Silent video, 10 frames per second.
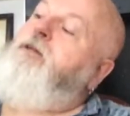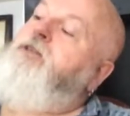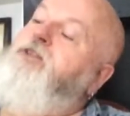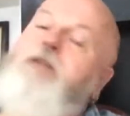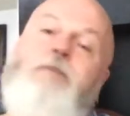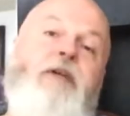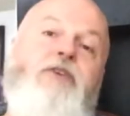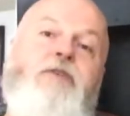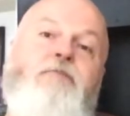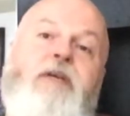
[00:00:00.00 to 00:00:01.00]
So it's going to be
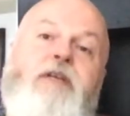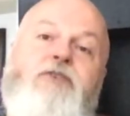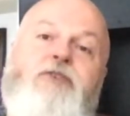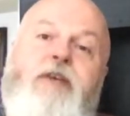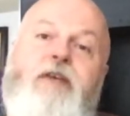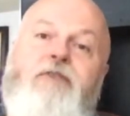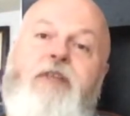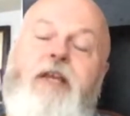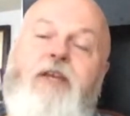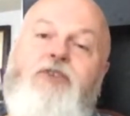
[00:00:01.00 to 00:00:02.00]
just me and Zig for
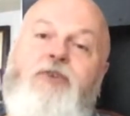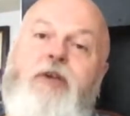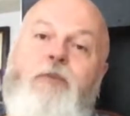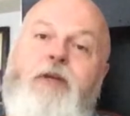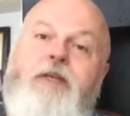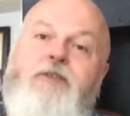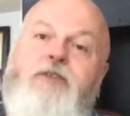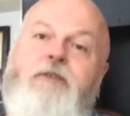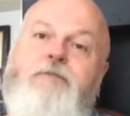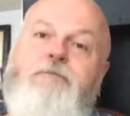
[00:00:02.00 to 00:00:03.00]
the next 3 weeks.